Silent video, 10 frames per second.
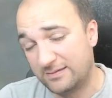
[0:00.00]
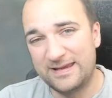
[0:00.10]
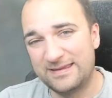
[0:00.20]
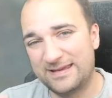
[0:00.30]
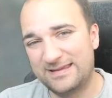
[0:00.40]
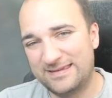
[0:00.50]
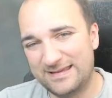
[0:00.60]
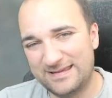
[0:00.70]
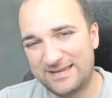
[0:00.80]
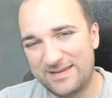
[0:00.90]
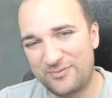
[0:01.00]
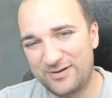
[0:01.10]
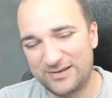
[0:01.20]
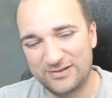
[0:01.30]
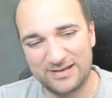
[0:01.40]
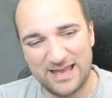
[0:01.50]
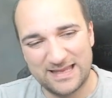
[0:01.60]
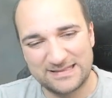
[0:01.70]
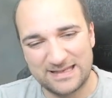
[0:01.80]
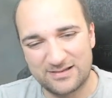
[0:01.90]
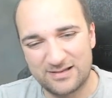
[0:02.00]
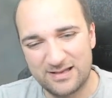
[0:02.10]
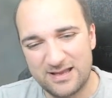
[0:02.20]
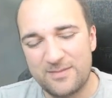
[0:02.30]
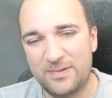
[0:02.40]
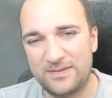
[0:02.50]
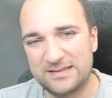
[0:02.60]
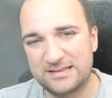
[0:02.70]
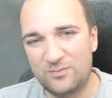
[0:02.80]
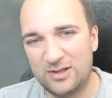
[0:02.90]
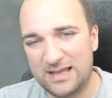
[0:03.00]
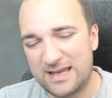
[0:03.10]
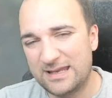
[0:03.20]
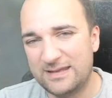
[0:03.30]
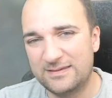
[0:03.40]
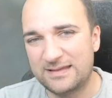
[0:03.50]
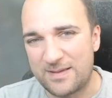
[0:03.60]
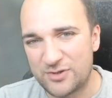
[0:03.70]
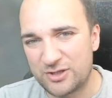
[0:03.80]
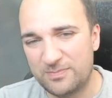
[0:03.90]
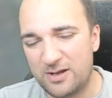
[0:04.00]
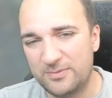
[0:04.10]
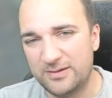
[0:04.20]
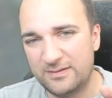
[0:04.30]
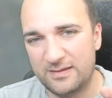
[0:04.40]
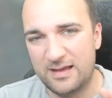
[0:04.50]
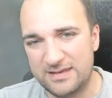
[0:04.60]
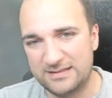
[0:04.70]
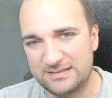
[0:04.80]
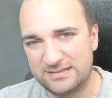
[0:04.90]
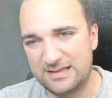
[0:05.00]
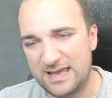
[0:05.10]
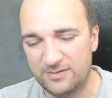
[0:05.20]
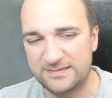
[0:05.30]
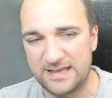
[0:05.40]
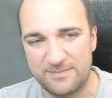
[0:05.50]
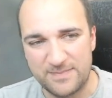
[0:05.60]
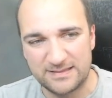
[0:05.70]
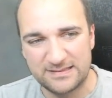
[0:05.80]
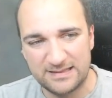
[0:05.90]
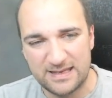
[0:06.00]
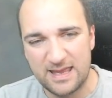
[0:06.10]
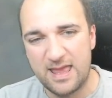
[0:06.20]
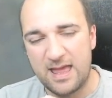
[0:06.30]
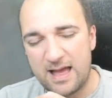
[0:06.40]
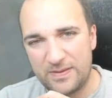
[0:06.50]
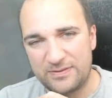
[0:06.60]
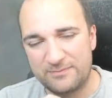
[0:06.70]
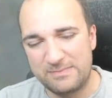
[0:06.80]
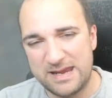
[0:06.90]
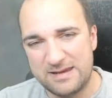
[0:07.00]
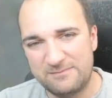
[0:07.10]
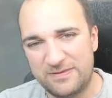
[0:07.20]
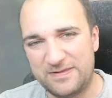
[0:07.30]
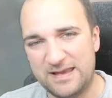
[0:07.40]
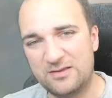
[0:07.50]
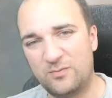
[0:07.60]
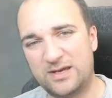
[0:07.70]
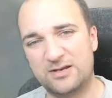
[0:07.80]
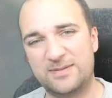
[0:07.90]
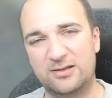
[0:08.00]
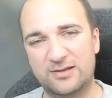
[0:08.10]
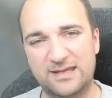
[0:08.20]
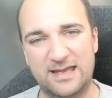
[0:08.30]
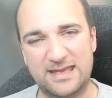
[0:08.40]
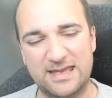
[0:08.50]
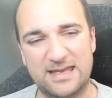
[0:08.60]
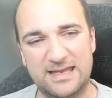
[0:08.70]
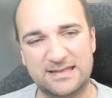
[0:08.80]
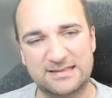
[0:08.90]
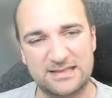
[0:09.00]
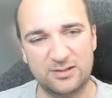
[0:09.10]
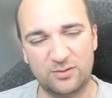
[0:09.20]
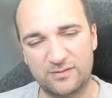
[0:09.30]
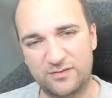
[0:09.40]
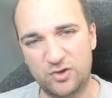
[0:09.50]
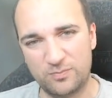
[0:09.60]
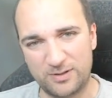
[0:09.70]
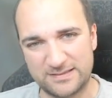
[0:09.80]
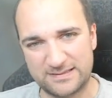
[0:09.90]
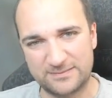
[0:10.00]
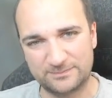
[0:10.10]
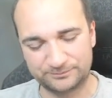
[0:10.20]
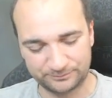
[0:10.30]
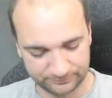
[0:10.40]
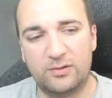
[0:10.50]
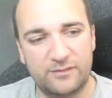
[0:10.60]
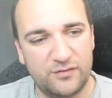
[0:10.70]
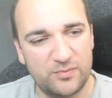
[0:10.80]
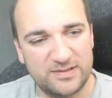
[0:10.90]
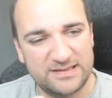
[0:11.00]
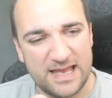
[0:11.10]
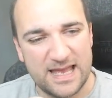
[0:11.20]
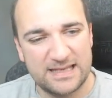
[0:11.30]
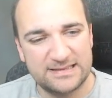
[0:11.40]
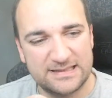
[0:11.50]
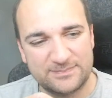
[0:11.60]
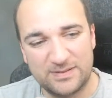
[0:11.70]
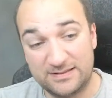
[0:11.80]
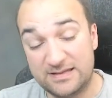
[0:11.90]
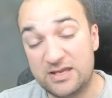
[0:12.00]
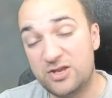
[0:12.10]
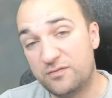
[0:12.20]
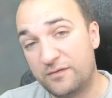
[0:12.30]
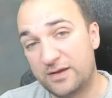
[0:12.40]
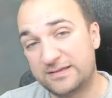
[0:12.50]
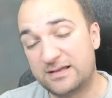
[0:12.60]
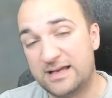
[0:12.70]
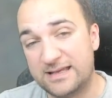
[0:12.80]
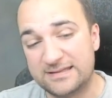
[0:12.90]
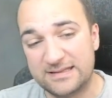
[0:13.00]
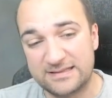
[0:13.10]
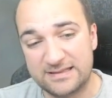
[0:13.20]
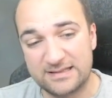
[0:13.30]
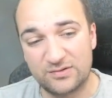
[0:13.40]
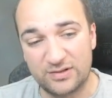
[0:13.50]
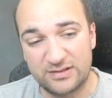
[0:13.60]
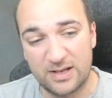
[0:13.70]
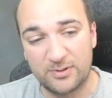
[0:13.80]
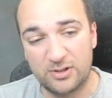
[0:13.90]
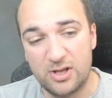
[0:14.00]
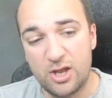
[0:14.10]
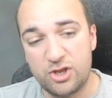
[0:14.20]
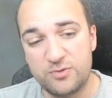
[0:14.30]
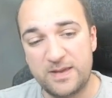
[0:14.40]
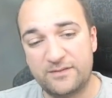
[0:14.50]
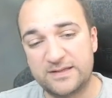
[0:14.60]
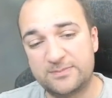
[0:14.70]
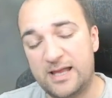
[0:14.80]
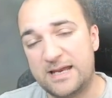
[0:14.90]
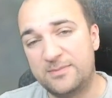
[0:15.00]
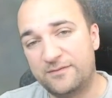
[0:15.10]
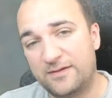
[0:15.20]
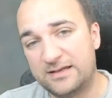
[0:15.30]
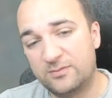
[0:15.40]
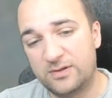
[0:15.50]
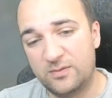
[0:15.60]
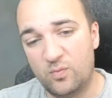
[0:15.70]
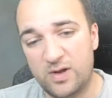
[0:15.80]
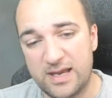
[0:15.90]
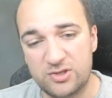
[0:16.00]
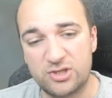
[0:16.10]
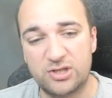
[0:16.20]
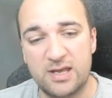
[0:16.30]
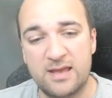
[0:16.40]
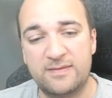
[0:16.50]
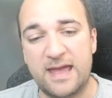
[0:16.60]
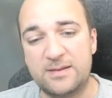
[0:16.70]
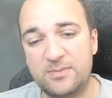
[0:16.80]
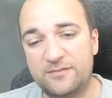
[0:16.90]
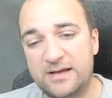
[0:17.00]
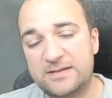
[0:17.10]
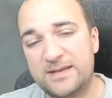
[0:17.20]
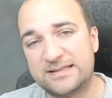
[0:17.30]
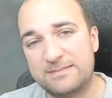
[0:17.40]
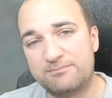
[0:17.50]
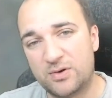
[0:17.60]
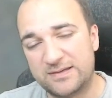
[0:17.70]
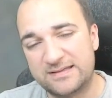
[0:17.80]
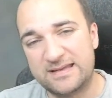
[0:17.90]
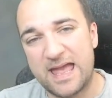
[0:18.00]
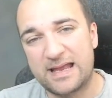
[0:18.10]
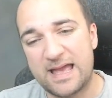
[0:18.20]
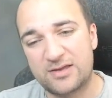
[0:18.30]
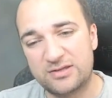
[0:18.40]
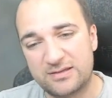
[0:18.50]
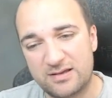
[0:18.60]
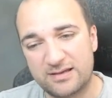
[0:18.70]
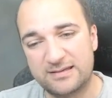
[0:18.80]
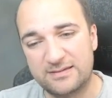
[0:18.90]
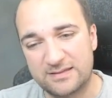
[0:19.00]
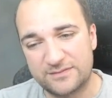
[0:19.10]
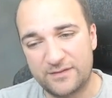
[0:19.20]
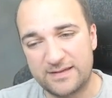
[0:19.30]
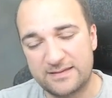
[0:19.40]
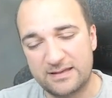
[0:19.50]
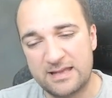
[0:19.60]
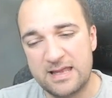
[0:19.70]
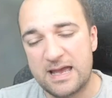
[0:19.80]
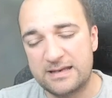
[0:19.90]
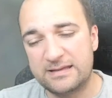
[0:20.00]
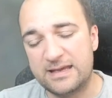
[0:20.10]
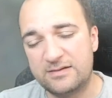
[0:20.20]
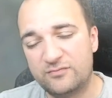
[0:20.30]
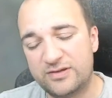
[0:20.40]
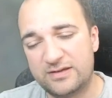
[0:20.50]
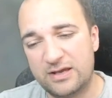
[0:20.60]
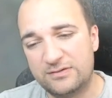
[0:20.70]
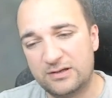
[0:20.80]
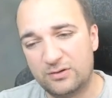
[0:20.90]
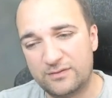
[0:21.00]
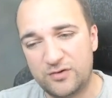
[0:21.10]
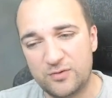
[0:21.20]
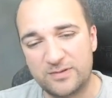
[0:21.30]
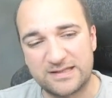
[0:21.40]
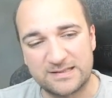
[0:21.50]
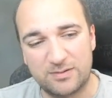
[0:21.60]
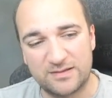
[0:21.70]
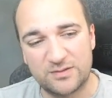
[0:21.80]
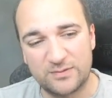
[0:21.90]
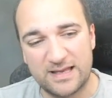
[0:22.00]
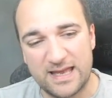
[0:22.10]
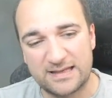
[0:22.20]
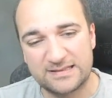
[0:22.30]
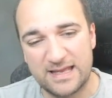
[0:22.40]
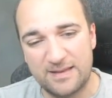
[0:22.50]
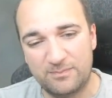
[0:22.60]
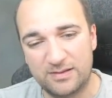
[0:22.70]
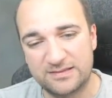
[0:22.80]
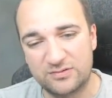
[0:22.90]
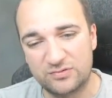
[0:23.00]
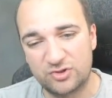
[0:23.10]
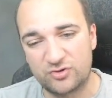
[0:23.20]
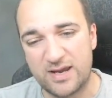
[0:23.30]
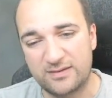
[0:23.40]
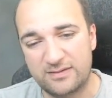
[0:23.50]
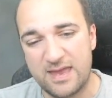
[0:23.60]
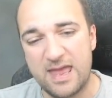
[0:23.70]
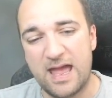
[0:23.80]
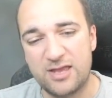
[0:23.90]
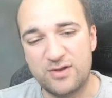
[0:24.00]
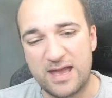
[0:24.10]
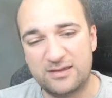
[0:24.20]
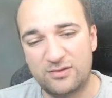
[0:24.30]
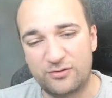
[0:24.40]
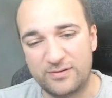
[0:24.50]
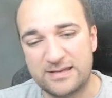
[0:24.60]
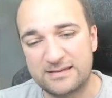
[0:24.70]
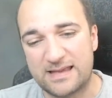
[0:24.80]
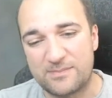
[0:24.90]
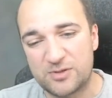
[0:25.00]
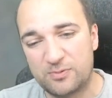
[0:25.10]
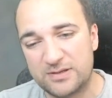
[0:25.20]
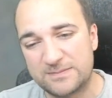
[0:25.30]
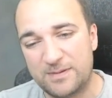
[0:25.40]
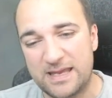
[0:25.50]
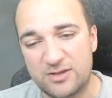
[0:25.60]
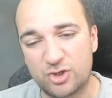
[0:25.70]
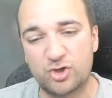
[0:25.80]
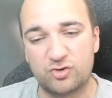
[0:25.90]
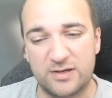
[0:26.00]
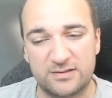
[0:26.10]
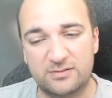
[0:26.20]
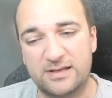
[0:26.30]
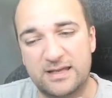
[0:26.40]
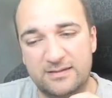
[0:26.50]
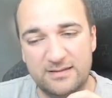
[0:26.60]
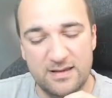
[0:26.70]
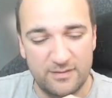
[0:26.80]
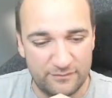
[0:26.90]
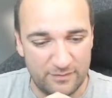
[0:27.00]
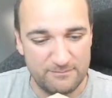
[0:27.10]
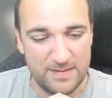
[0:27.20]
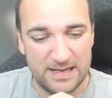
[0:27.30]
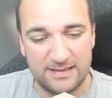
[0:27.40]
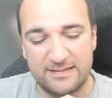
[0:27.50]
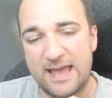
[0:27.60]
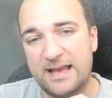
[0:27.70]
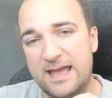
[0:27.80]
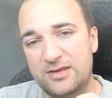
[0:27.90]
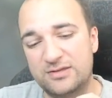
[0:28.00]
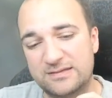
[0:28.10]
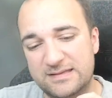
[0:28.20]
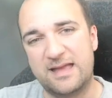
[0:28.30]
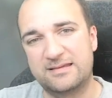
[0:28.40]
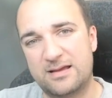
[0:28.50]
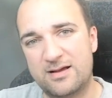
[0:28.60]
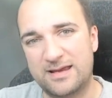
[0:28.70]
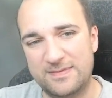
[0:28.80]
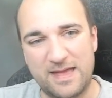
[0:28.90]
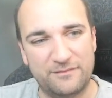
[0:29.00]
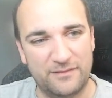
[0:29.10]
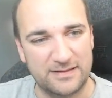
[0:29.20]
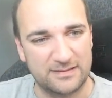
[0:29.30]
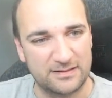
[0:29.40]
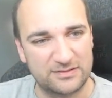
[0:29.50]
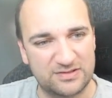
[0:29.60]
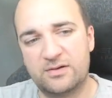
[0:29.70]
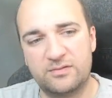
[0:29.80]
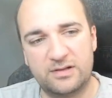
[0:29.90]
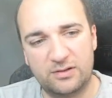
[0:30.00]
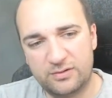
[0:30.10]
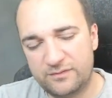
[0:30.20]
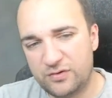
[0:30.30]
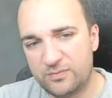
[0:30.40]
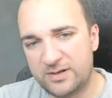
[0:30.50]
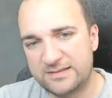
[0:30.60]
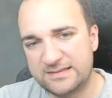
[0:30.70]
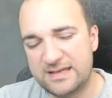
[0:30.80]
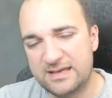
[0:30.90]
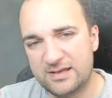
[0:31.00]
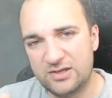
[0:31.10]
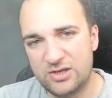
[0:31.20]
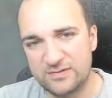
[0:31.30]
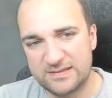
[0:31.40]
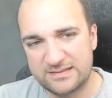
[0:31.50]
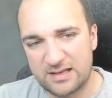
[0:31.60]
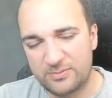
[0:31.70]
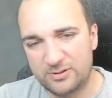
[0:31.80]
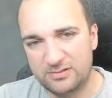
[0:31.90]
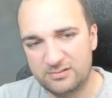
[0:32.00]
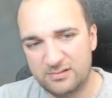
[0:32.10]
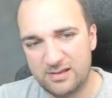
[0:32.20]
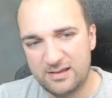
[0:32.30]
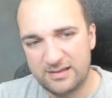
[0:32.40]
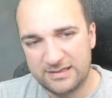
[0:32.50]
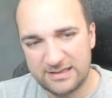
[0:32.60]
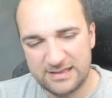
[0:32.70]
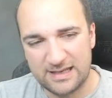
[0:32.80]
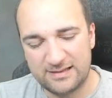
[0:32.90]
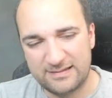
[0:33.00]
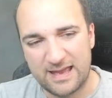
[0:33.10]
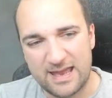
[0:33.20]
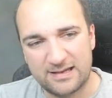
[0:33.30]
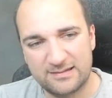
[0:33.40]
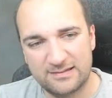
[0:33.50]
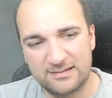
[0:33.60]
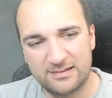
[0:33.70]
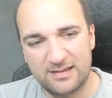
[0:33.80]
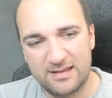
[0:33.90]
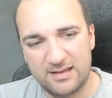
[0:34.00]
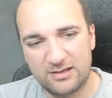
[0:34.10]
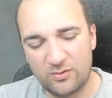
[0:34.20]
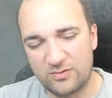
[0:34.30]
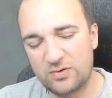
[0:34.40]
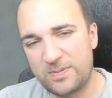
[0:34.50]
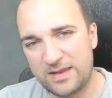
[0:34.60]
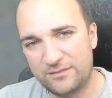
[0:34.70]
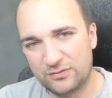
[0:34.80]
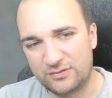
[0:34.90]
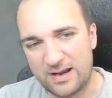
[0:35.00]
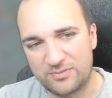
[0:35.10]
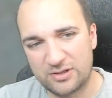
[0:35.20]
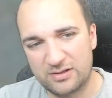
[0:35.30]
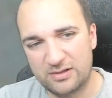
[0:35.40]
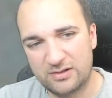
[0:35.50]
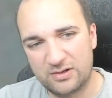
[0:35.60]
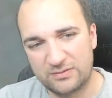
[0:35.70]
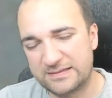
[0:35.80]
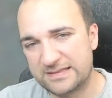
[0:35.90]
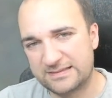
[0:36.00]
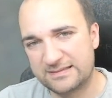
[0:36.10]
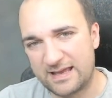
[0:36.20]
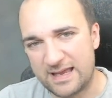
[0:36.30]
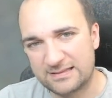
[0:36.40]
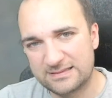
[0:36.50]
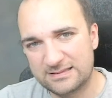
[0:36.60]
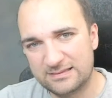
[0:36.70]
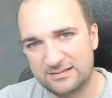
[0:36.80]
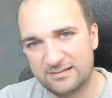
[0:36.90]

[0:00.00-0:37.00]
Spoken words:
They're pretty good as they are, but they're somewhat lacking in the damage department. This helps that immensely. But the main thing that we're going to be looking at here is the Lord of Hubris. The Lord of Hubris has his ability, You First, I Insist. It's on a double. You pick a visible enemy fighter within 1 inch. That enemy fighter makes a bonus attack action targeting this fighter, and then in return, the Lord of Hubris gets +2 attacks and +2 strength, and you add 3 to damage points by each critical hit from melee attack actions that target that fighter. So the Lord of Hubris, he can use this double, get attacked, go into a Pain-Fueled Rapture, go to 6 attacks.